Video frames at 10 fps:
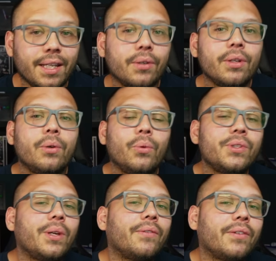Now,
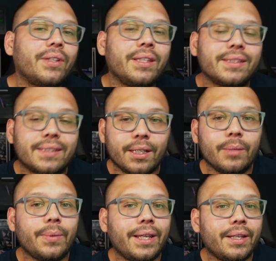once you have everything set
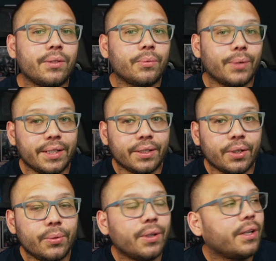up and ready to
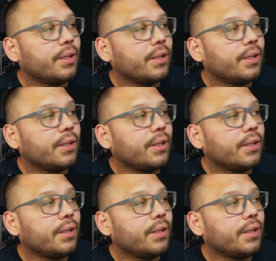go,